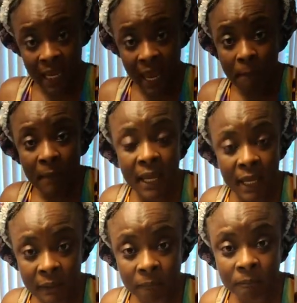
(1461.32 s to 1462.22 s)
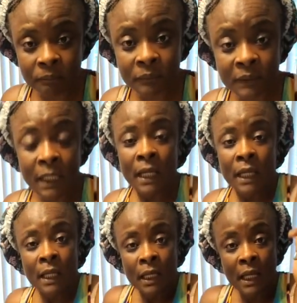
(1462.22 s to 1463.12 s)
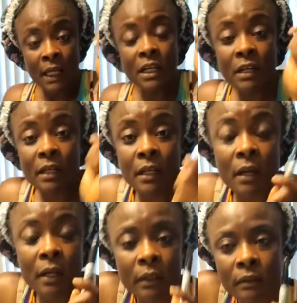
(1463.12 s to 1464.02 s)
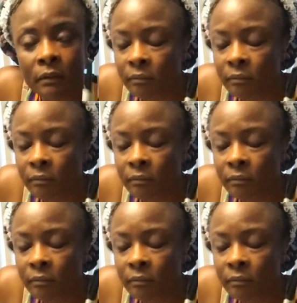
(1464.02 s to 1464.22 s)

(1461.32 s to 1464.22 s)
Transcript: that man and the, the